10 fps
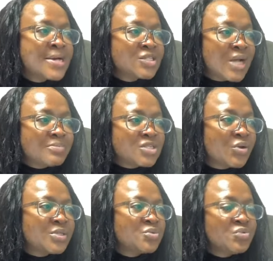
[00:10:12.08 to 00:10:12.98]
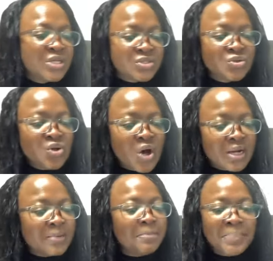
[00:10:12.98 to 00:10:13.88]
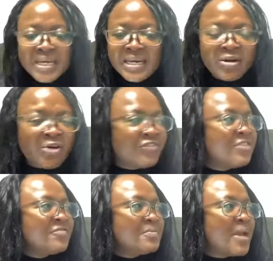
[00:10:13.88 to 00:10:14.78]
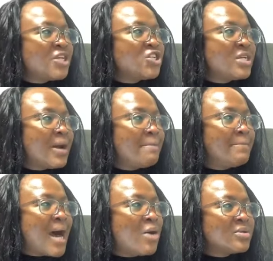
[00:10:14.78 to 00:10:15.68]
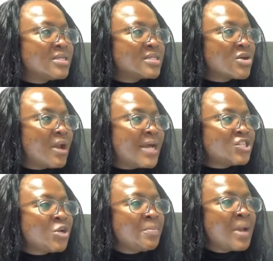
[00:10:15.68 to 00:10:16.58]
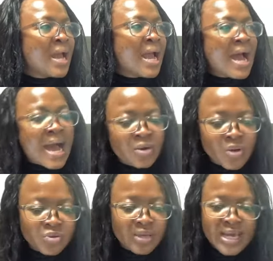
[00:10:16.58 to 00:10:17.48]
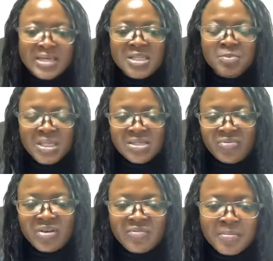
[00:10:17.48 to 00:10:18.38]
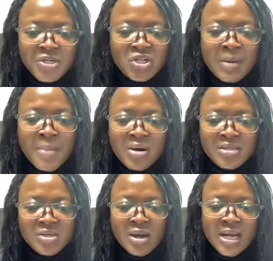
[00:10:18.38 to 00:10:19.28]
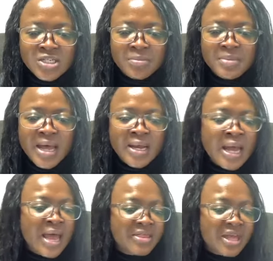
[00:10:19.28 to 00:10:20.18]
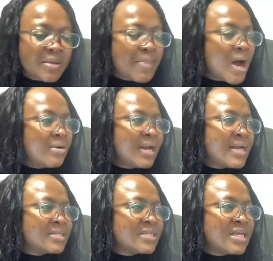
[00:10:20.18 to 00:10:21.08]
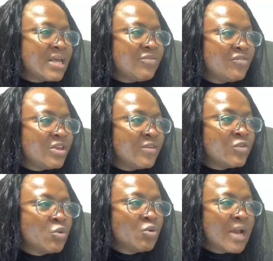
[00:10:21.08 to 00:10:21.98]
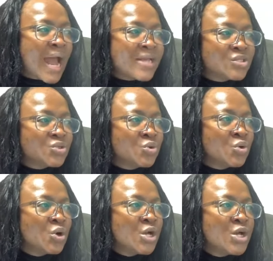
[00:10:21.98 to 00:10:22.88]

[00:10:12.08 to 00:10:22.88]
So I'm just going to read to you all a bit of information about the scholarship. And when you get this bit of information about the scholarship, then think about it and see if you would like to